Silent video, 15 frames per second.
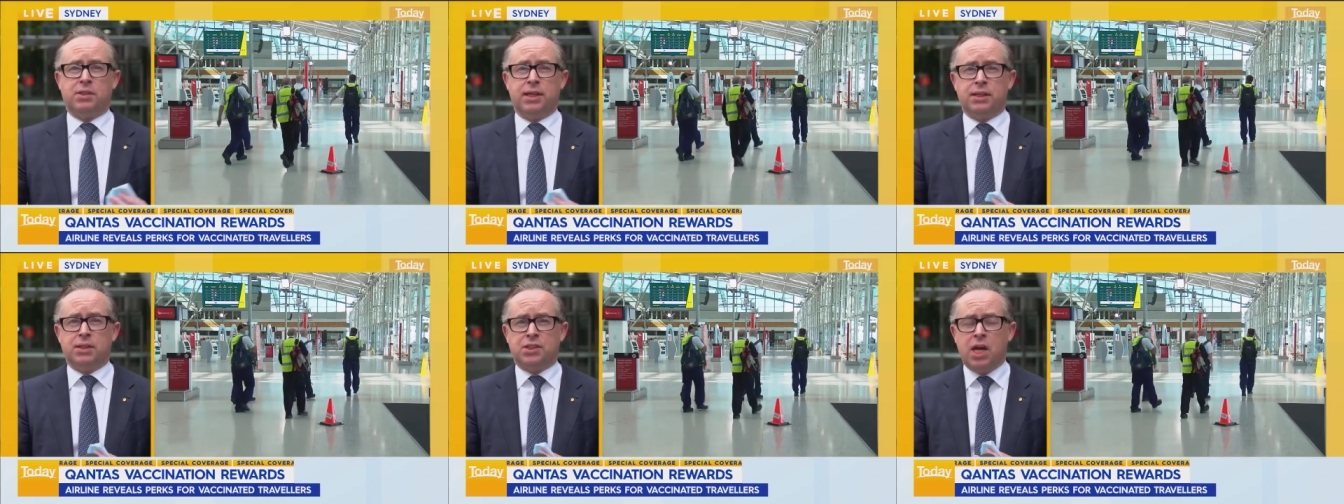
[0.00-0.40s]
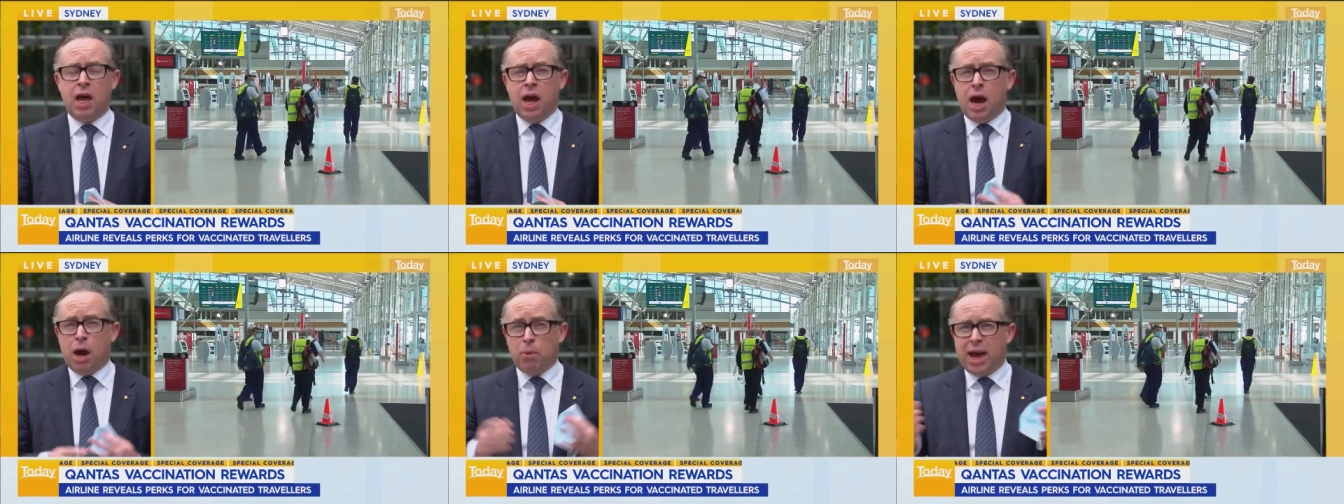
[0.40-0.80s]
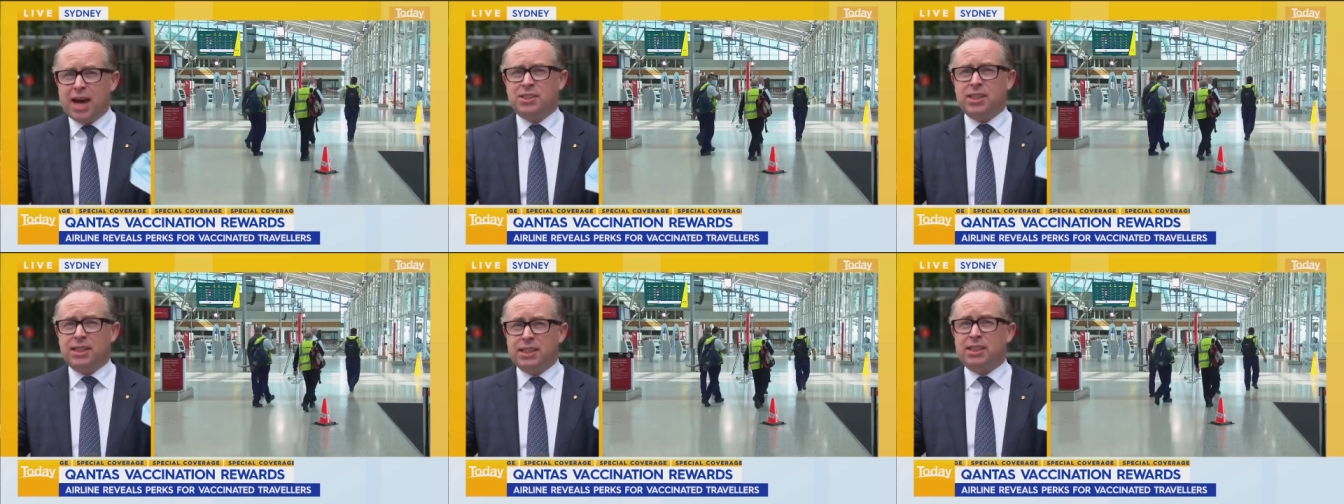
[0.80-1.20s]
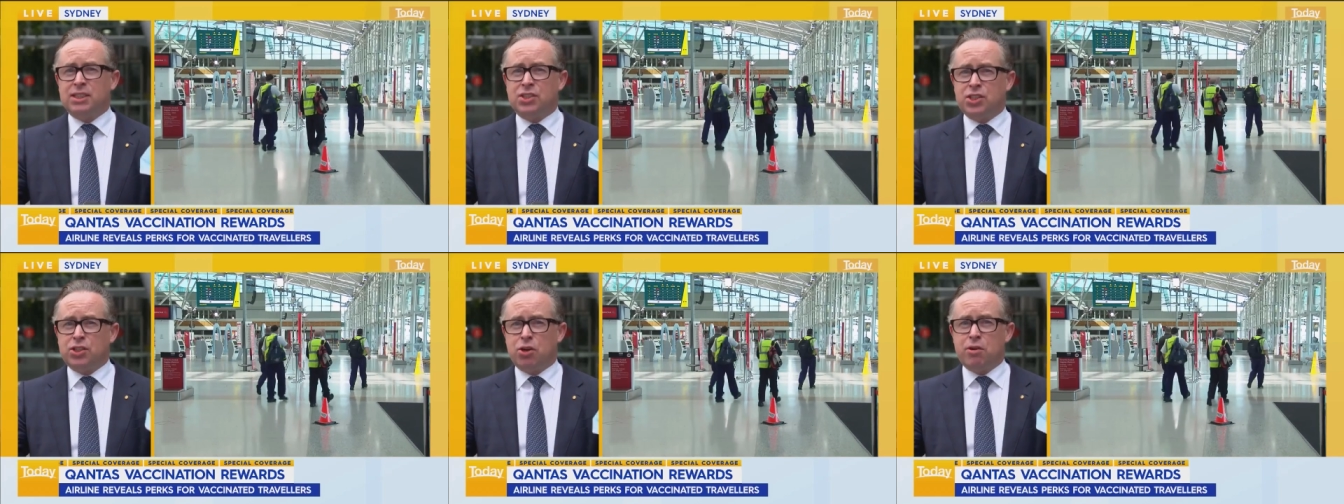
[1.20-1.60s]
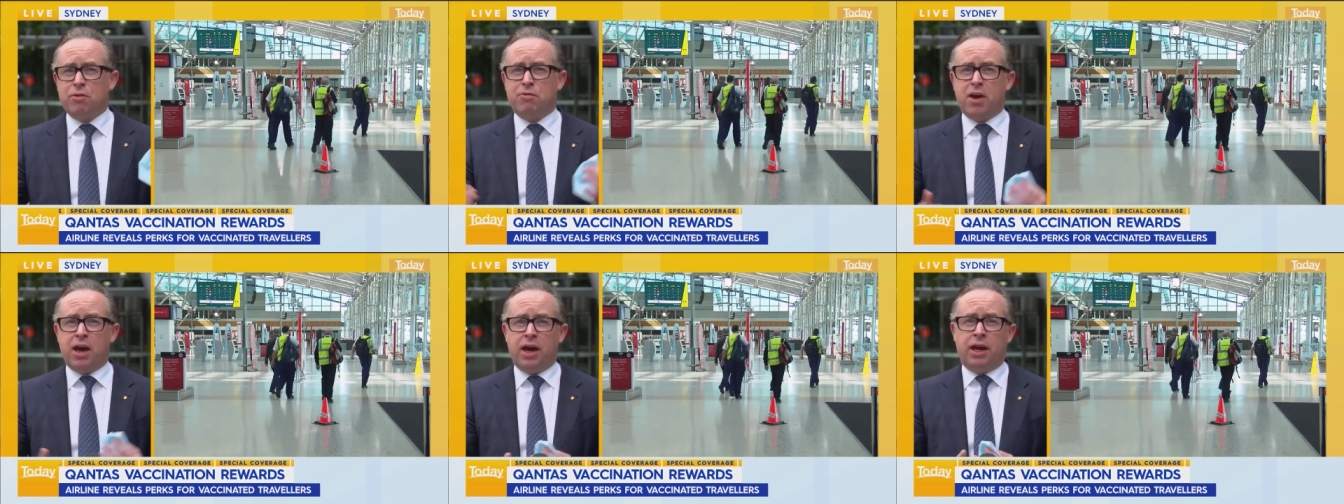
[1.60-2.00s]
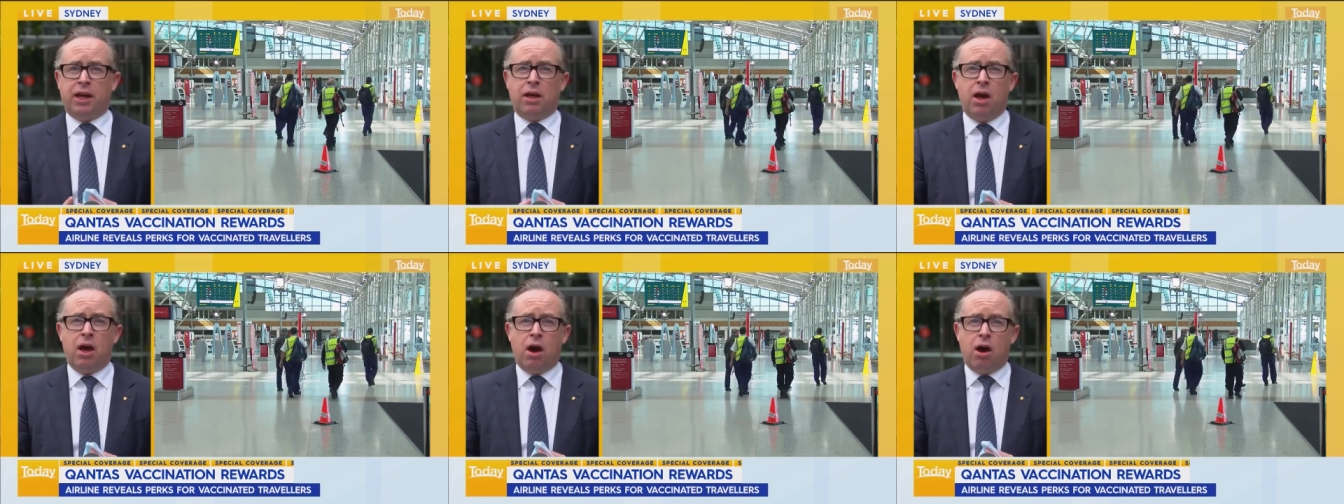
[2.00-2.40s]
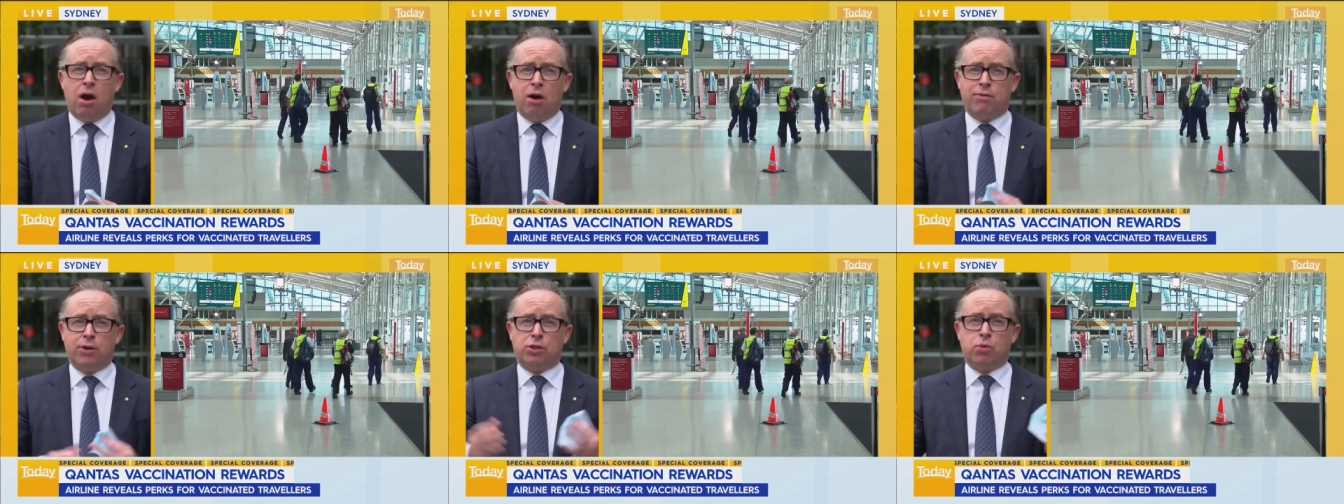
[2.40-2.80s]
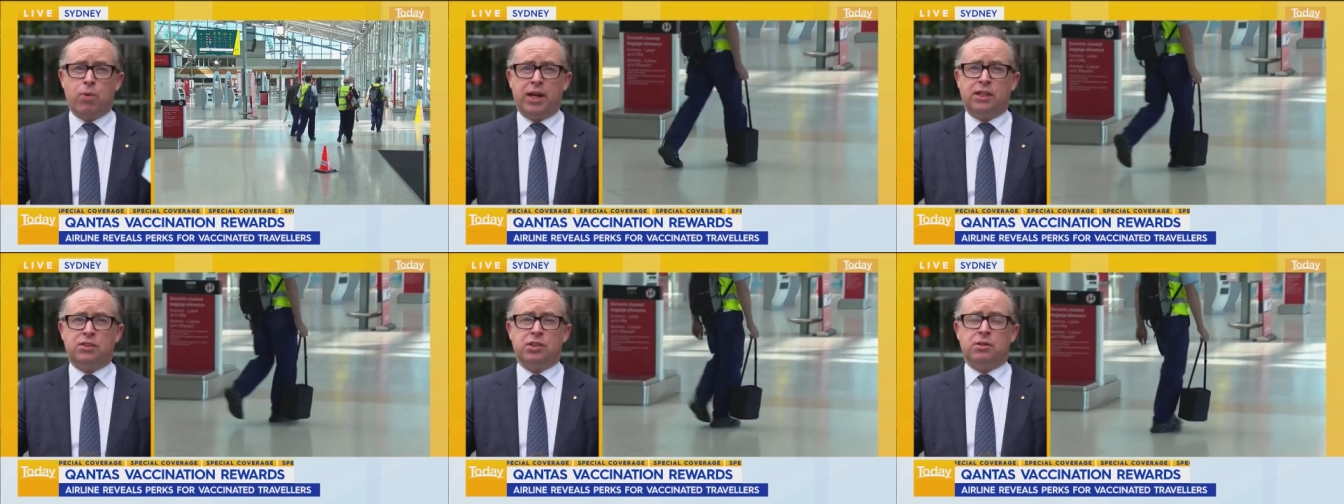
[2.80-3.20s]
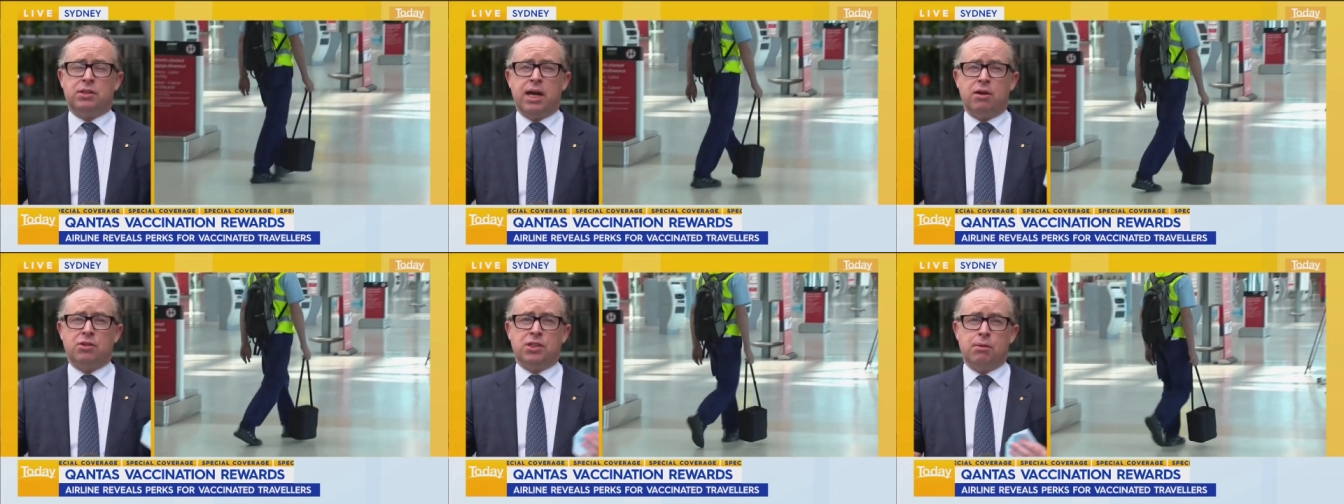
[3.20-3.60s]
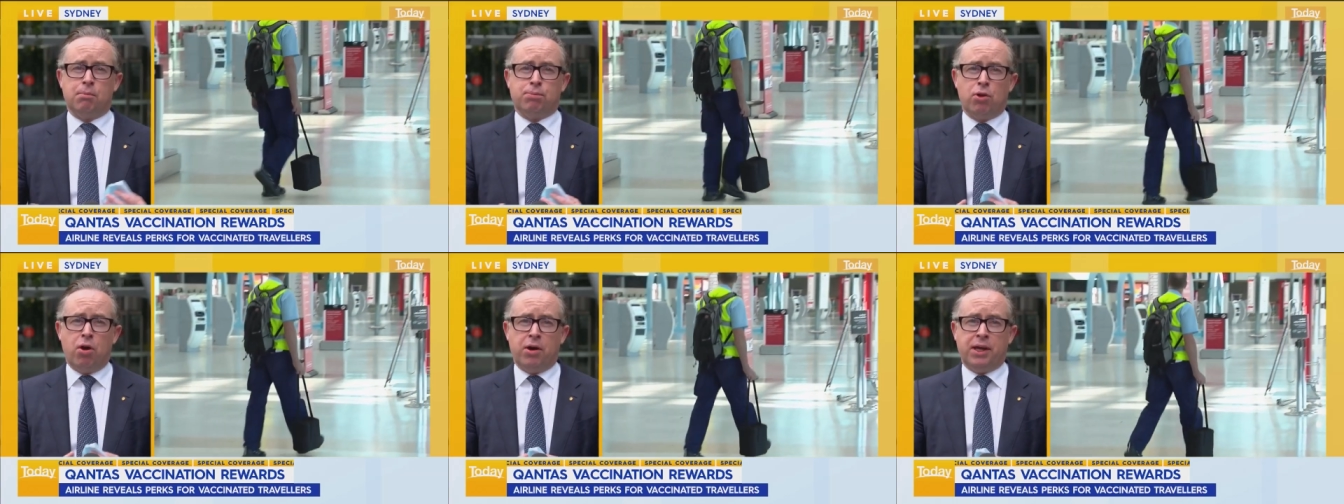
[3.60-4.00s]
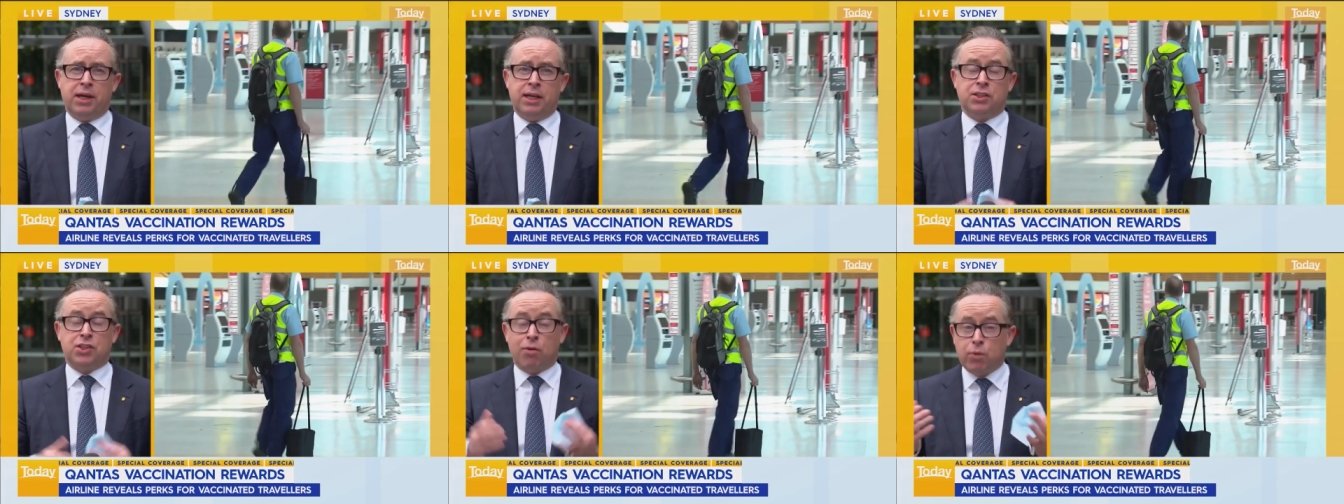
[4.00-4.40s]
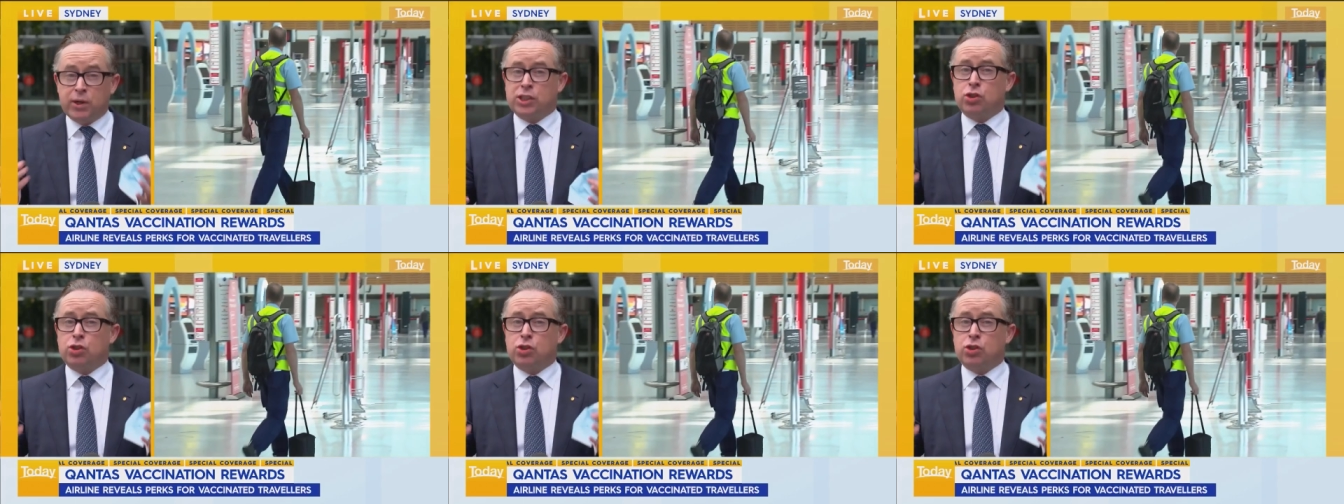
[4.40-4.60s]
this. And we actually did a survey of our 22,000 employees, of which